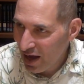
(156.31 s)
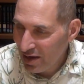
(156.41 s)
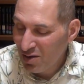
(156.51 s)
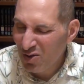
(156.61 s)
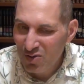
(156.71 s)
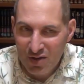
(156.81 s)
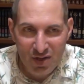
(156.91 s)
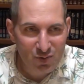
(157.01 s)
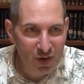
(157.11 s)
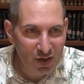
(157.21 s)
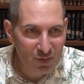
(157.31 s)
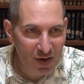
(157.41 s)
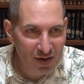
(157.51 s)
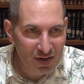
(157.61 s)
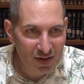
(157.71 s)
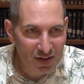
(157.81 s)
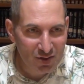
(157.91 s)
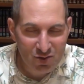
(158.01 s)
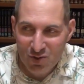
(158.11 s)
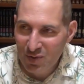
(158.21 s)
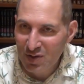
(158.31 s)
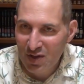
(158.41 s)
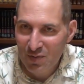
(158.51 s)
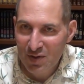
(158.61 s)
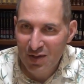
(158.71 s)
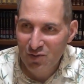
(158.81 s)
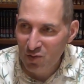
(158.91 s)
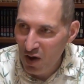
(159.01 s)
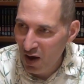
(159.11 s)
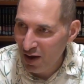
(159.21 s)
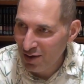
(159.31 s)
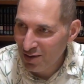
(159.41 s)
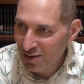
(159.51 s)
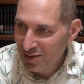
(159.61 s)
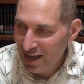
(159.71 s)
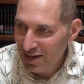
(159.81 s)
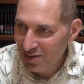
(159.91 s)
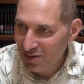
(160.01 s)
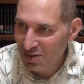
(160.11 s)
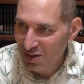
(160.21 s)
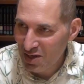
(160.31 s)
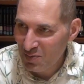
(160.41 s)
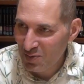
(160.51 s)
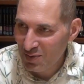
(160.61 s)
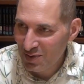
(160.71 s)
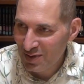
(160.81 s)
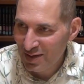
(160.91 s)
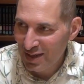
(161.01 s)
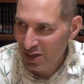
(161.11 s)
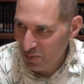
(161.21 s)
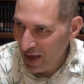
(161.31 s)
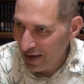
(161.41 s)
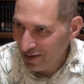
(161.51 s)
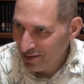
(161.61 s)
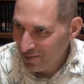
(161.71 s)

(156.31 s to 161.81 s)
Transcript: I don't think he's recommending that you're doing something that's wrong to actually sleep in a bed.